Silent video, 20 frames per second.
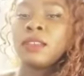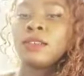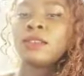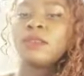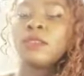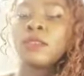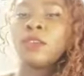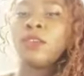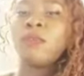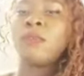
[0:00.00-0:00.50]

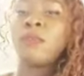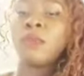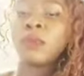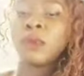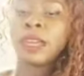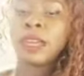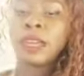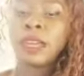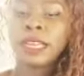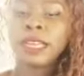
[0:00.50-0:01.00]
So you put
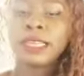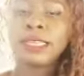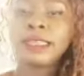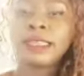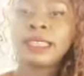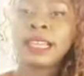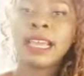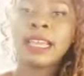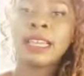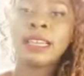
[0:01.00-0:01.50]
it
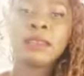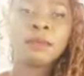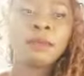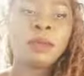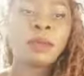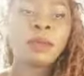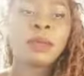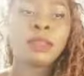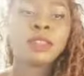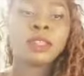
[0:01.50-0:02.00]
inside.
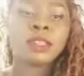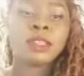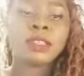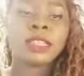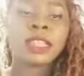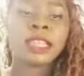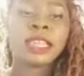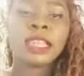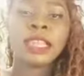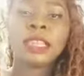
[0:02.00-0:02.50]
Maybe I'll just
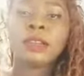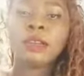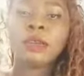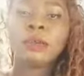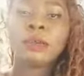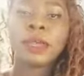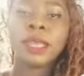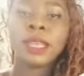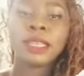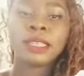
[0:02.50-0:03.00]
take a little
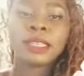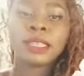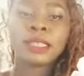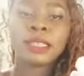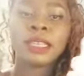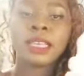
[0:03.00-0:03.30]
bit